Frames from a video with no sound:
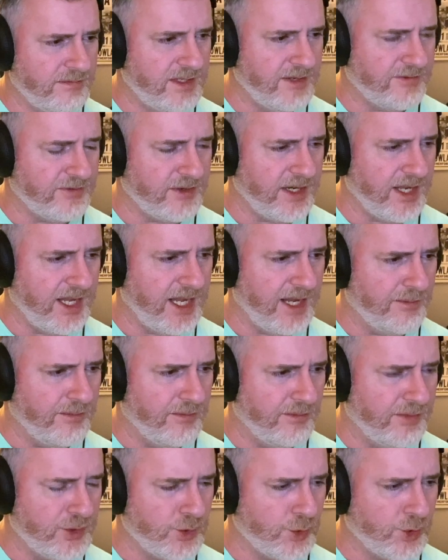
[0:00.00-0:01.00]
different
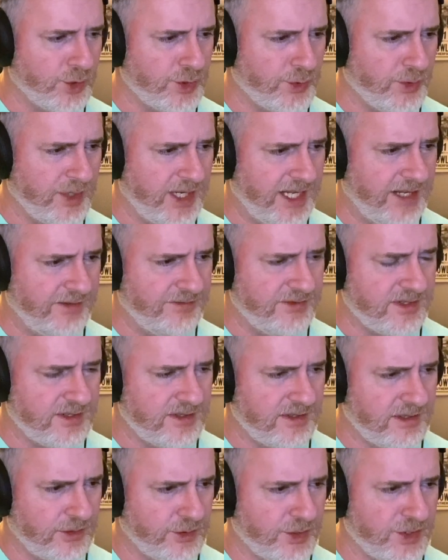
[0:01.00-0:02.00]
name. George
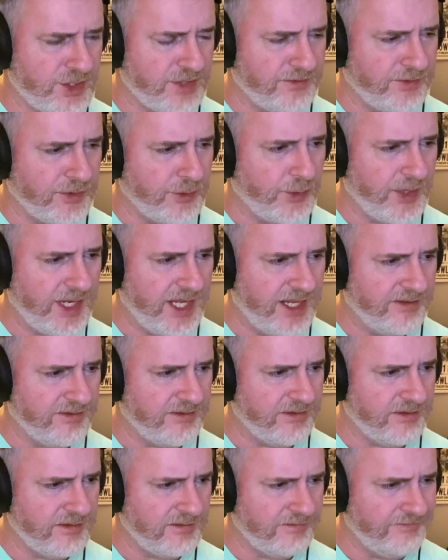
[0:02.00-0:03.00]
Reeves, Christopher
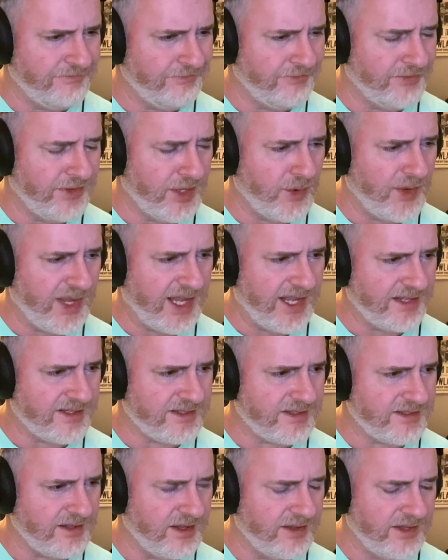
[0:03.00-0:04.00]
Reeve. No
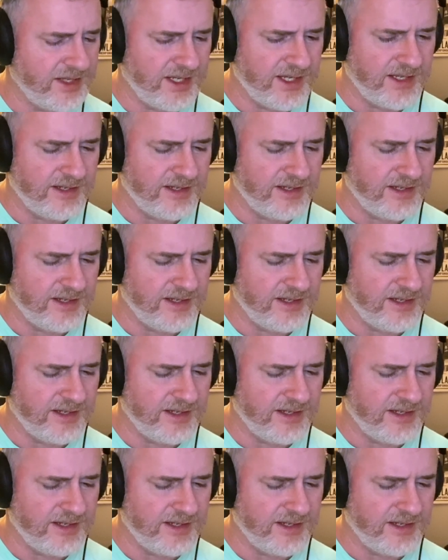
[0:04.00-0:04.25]
S on the